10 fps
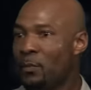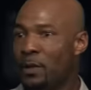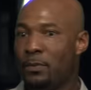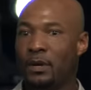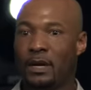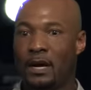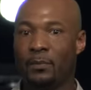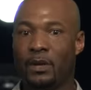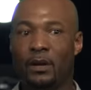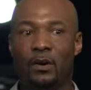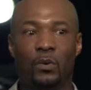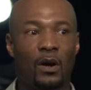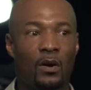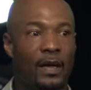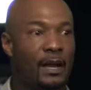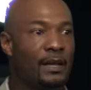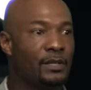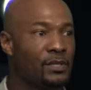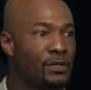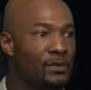people can come here with all kind of
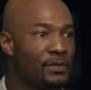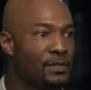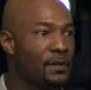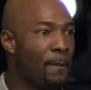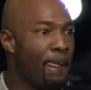issues